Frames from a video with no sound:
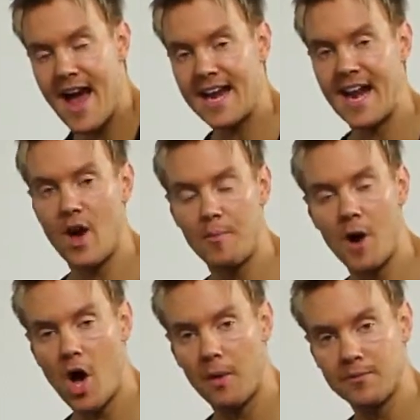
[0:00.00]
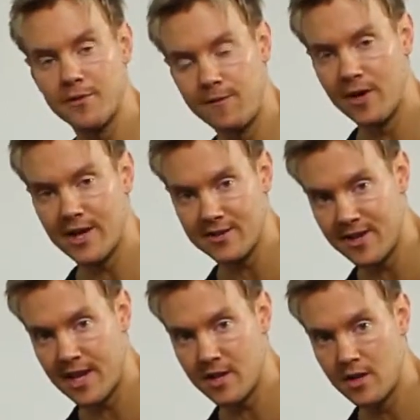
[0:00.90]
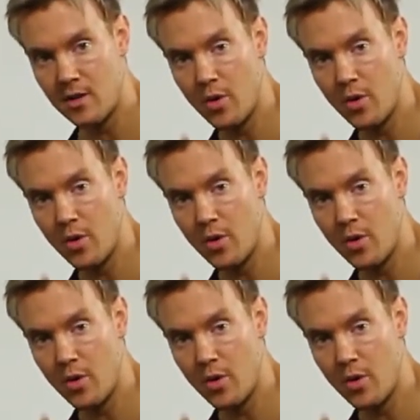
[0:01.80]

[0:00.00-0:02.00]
and allowing arms to fully extend.